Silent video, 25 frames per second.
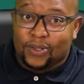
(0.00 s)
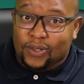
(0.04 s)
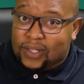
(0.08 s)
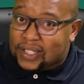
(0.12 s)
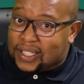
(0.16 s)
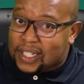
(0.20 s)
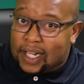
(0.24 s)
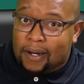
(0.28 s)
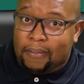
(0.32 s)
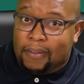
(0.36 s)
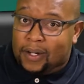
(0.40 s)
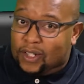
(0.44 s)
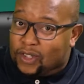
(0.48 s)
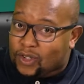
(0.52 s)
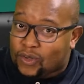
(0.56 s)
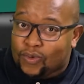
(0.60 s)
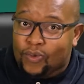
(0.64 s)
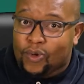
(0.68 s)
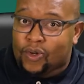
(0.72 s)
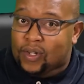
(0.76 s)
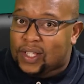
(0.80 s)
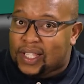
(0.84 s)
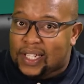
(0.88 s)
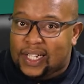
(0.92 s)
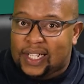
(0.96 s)
You could say about
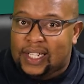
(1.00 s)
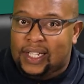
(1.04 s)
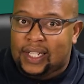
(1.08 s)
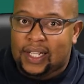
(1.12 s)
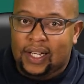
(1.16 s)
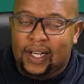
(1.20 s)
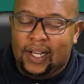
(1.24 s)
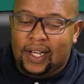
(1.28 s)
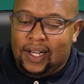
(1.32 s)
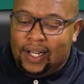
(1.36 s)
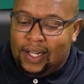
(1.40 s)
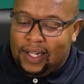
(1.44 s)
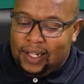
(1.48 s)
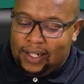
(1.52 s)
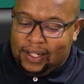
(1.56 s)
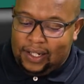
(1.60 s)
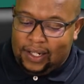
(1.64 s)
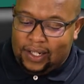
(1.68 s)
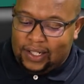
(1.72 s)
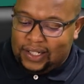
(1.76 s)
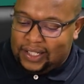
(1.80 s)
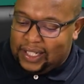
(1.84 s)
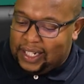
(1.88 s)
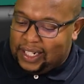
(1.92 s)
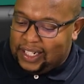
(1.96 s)
two or three
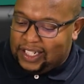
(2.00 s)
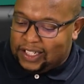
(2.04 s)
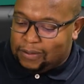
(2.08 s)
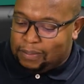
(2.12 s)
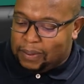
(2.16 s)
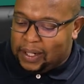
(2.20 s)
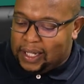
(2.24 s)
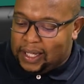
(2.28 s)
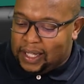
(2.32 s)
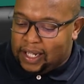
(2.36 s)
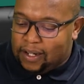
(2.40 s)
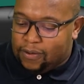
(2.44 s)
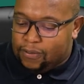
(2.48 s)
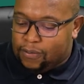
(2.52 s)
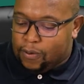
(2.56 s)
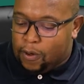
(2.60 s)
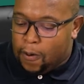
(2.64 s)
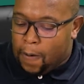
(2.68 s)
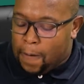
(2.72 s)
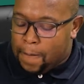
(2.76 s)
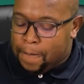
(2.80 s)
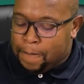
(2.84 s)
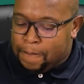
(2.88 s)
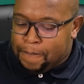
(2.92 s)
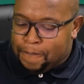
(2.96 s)
years that he's been there
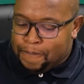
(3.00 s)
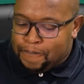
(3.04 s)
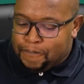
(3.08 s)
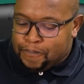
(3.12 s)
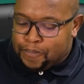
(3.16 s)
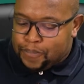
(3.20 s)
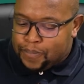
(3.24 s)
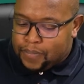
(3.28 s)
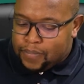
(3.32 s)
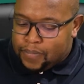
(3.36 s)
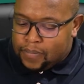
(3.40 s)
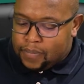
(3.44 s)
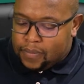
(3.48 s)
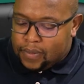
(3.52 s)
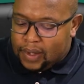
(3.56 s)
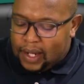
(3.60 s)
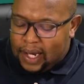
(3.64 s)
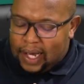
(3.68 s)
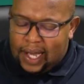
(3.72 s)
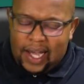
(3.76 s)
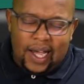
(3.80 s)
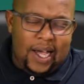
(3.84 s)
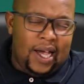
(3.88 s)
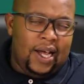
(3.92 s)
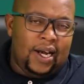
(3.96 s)
for.
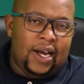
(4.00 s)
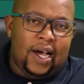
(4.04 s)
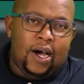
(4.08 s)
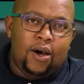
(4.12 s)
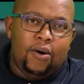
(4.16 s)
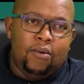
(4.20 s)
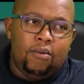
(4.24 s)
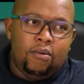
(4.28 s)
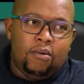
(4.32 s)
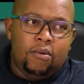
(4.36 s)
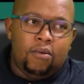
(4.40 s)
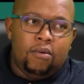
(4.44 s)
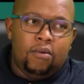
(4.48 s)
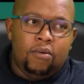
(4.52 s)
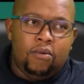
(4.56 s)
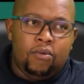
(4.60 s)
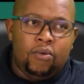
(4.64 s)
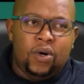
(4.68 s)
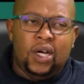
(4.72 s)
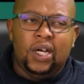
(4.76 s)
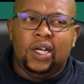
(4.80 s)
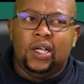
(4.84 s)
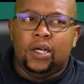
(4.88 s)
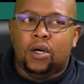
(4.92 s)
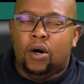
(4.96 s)
And I
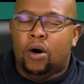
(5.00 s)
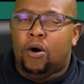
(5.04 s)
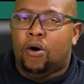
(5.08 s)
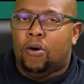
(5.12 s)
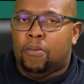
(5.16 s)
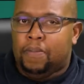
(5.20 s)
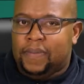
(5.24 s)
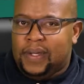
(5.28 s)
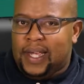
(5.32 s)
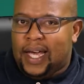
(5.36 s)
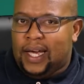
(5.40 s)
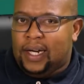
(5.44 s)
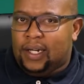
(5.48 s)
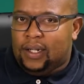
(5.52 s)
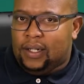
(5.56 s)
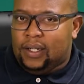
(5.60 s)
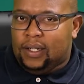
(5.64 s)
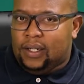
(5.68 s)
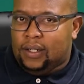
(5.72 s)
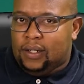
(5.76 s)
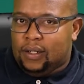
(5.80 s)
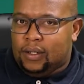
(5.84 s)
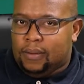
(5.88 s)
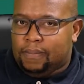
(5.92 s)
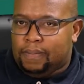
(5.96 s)
really hope that
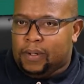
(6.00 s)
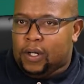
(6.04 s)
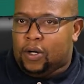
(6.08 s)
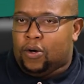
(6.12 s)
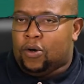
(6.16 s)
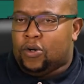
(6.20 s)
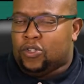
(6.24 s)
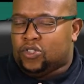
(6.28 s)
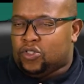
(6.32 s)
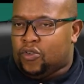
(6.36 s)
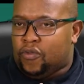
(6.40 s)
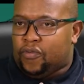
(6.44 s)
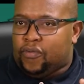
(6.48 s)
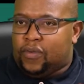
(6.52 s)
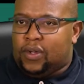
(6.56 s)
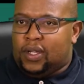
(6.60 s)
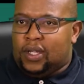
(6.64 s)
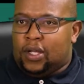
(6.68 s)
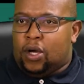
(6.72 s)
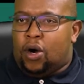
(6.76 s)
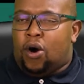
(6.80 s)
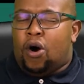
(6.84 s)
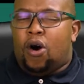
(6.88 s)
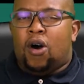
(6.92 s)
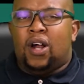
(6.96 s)
because of
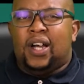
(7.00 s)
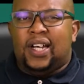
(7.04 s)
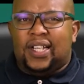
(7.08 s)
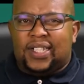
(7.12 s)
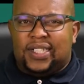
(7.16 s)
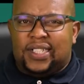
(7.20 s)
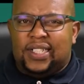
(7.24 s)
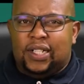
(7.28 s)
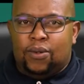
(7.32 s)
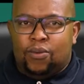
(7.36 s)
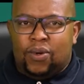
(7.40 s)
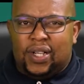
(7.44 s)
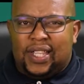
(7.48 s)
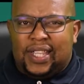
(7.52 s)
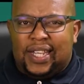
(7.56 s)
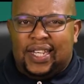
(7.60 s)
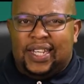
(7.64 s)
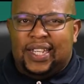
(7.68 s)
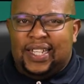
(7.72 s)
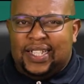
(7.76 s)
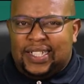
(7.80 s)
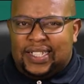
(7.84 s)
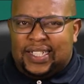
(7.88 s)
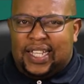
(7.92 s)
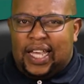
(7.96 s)
the honesty
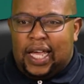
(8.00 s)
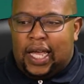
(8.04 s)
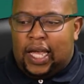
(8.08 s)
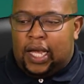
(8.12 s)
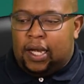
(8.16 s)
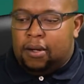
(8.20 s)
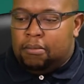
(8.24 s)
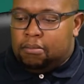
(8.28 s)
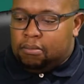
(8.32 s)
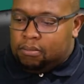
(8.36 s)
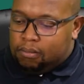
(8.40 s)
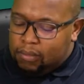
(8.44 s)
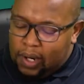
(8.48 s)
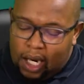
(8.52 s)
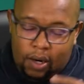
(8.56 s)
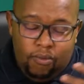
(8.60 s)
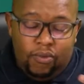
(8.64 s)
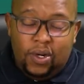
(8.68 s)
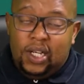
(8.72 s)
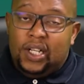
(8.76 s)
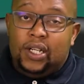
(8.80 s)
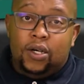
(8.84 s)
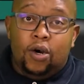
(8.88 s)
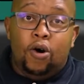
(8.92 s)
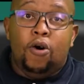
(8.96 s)
within his game, I
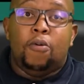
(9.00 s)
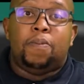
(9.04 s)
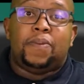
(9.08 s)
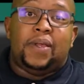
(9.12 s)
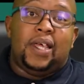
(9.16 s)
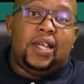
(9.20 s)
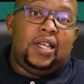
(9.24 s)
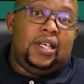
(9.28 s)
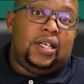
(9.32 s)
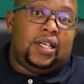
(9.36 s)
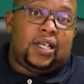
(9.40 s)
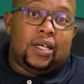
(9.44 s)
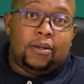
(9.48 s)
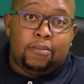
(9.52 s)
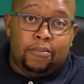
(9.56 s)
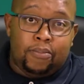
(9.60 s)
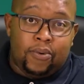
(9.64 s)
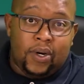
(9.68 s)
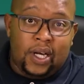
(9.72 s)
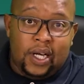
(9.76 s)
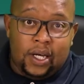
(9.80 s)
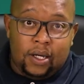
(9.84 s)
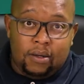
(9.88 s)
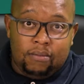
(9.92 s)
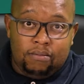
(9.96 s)
really hope that he can
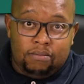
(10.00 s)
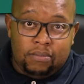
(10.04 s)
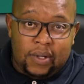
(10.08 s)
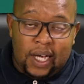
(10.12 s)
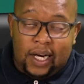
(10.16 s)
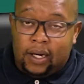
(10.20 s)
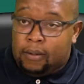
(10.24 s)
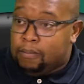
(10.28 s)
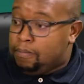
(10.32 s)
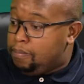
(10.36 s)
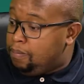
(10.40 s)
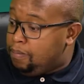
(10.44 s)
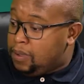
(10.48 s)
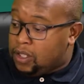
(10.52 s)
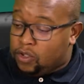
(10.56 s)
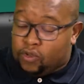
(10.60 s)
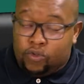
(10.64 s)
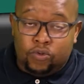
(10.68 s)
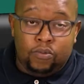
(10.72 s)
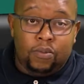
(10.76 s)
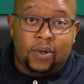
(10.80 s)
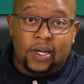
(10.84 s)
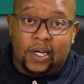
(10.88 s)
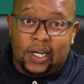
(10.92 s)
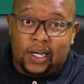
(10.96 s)
break that
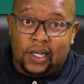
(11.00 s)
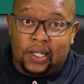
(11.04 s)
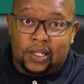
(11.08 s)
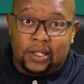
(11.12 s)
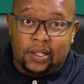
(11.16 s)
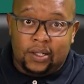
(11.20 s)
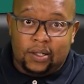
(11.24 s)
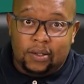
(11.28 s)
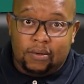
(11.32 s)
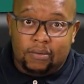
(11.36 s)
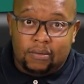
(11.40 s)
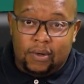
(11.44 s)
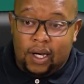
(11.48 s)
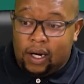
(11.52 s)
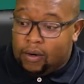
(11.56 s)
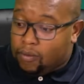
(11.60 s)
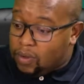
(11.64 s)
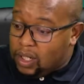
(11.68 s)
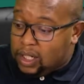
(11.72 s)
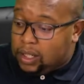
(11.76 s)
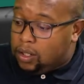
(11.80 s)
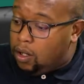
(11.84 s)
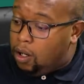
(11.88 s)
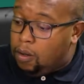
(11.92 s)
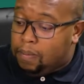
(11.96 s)
Mbesuma record. I
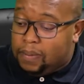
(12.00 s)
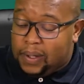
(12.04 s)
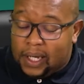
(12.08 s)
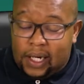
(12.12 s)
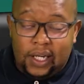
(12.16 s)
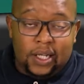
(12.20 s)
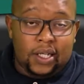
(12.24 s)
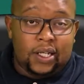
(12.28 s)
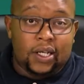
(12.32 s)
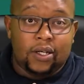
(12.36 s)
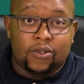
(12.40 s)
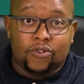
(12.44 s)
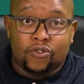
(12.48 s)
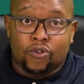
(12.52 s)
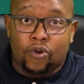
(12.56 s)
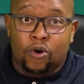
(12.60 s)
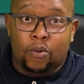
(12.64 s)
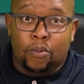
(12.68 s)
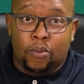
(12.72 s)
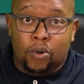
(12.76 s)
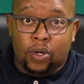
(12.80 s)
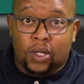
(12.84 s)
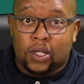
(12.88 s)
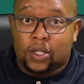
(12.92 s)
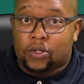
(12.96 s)
really hope that he can
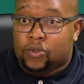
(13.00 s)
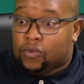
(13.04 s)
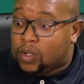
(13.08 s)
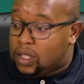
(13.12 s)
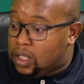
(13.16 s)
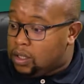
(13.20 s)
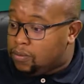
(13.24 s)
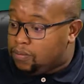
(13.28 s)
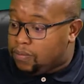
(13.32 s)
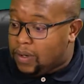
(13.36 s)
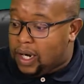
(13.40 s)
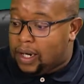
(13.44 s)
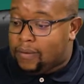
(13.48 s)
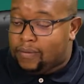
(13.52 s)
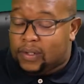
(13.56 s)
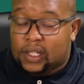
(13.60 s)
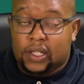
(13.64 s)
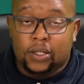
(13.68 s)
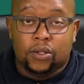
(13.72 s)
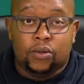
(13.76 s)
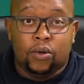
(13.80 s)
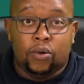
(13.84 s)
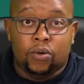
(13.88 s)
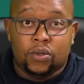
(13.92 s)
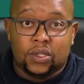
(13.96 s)
score more than 25
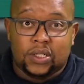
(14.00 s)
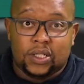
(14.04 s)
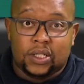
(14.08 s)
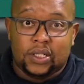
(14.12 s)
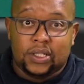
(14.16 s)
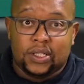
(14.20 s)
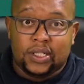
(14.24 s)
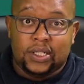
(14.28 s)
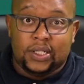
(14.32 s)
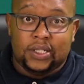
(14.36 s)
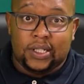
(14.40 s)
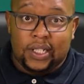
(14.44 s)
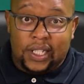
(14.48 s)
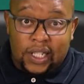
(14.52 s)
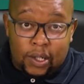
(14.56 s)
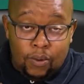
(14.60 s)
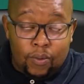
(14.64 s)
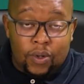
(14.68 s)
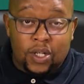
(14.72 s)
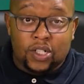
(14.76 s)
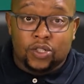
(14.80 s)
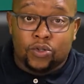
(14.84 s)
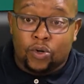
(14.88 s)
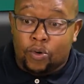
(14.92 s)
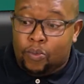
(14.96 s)
league goals in a season. He
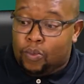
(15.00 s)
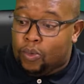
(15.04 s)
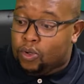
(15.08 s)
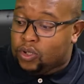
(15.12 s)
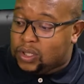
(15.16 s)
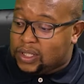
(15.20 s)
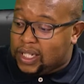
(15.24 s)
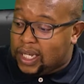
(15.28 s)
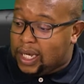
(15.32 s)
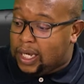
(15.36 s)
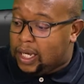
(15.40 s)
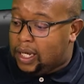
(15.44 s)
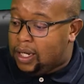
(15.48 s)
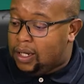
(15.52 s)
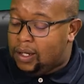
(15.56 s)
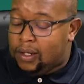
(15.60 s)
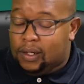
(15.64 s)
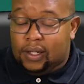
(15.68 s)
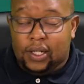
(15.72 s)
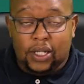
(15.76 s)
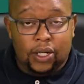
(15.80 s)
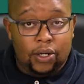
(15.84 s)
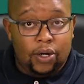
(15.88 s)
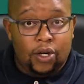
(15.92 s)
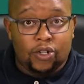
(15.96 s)
was almost there.
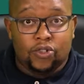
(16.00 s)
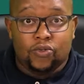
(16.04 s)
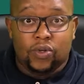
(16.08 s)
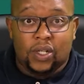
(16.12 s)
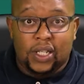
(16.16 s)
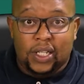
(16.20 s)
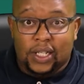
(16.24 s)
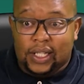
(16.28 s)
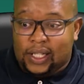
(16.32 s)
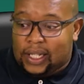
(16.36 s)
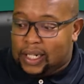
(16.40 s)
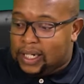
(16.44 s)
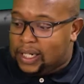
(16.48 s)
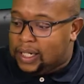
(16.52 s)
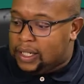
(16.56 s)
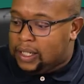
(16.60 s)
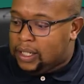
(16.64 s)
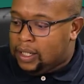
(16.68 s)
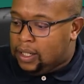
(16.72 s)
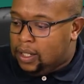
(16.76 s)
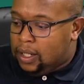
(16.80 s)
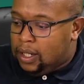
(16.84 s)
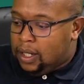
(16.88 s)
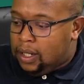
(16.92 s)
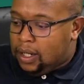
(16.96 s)
He got 23
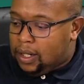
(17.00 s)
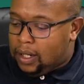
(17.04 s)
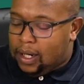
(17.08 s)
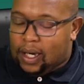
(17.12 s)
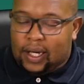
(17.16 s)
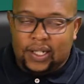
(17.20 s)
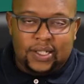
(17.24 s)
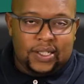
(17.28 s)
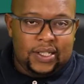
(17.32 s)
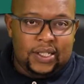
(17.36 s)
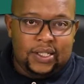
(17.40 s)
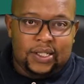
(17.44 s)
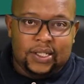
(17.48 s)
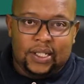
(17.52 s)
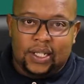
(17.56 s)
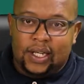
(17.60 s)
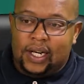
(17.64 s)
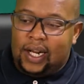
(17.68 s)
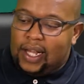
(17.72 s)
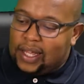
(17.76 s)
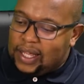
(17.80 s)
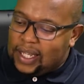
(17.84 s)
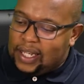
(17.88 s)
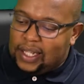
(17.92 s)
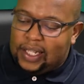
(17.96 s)
last season,
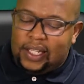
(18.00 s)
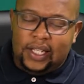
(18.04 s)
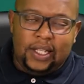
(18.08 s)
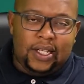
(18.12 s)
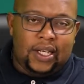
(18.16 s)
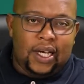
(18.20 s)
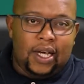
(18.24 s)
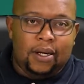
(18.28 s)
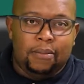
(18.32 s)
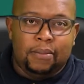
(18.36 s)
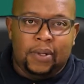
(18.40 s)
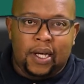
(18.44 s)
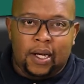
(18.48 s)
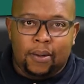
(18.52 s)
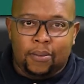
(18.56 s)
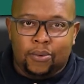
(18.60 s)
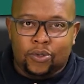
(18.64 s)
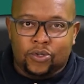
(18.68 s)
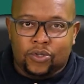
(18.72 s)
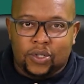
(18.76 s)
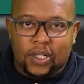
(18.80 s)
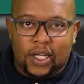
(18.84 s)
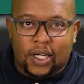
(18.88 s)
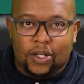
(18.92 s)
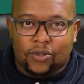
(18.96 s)
and I think he can be
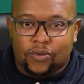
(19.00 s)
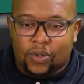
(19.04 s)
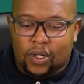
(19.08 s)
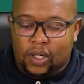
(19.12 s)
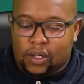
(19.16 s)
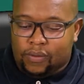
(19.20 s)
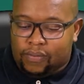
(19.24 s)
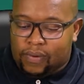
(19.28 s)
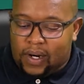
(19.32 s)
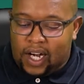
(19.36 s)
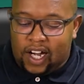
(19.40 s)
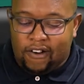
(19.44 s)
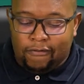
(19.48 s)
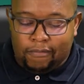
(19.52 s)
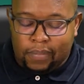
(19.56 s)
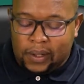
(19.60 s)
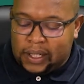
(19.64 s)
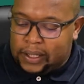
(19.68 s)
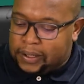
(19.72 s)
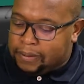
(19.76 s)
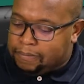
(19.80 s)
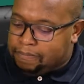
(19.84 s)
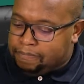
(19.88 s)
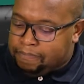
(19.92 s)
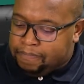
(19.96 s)
able to get 25,
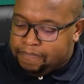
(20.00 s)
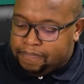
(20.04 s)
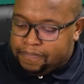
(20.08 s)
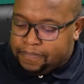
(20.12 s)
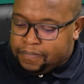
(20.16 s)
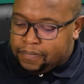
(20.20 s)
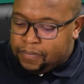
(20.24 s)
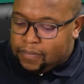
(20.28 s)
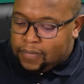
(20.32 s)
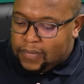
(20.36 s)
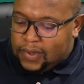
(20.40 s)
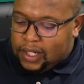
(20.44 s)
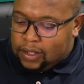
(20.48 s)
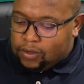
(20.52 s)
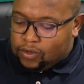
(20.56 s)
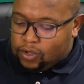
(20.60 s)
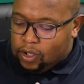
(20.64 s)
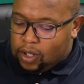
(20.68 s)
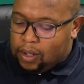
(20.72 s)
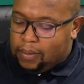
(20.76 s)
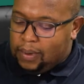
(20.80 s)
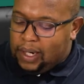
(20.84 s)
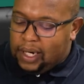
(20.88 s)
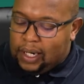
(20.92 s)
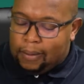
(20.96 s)
but
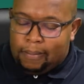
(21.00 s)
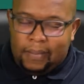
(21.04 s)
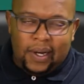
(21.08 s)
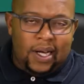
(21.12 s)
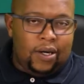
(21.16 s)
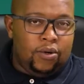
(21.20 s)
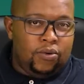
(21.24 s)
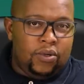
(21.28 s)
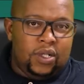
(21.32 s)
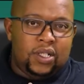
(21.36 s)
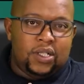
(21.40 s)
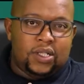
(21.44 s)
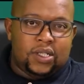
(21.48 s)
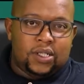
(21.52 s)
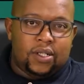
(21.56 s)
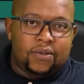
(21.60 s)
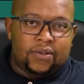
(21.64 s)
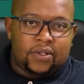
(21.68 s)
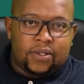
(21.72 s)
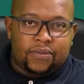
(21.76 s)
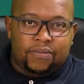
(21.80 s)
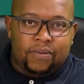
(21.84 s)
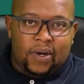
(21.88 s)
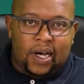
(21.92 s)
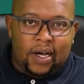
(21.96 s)
talk about a man who
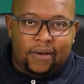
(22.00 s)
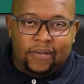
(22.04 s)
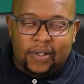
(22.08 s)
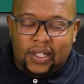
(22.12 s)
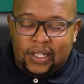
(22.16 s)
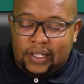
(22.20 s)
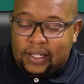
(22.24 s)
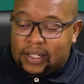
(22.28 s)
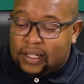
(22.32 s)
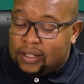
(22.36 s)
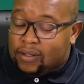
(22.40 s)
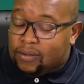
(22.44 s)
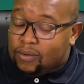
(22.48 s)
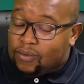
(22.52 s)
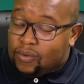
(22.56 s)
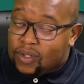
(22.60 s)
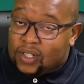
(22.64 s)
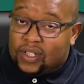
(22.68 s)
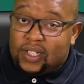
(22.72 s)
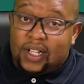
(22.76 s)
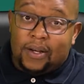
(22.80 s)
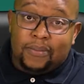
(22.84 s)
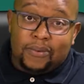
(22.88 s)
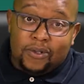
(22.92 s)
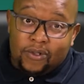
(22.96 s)
deserves a five year deal. It
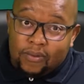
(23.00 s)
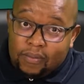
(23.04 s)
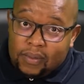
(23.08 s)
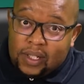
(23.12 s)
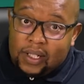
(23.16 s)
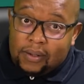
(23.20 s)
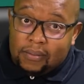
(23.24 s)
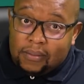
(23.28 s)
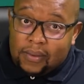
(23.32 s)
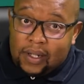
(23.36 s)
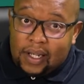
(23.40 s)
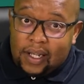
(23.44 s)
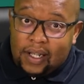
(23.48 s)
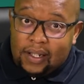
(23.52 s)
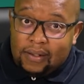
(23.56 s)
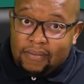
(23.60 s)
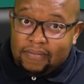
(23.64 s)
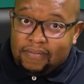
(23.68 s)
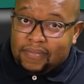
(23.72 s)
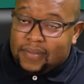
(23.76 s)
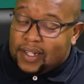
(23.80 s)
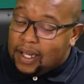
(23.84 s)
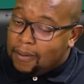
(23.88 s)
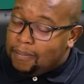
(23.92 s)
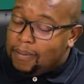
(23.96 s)
was up to me,
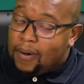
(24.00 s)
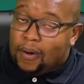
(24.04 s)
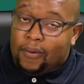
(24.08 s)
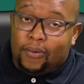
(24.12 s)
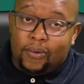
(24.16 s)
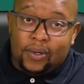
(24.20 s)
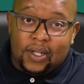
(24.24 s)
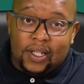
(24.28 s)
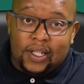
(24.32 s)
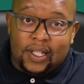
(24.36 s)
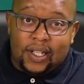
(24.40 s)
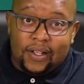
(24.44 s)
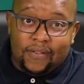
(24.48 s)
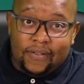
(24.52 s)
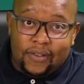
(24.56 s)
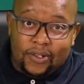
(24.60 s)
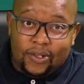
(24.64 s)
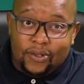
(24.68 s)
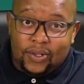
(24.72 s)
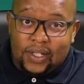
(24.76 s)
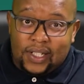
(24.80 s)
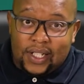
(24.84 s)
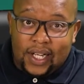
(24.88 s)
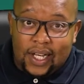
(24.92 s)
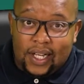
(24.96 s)
man. I probably would have given
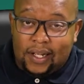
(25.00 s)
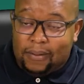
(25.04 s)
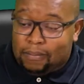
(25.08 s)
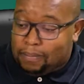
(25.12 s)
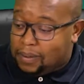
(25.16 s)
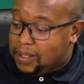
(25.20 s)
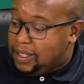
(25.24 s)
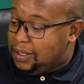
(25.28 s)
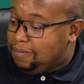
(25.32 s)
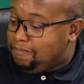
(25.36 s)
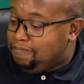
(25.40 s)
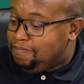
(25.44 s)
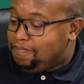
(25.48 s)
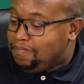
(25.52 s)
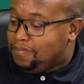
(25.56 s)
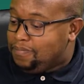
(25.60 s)
you 10, but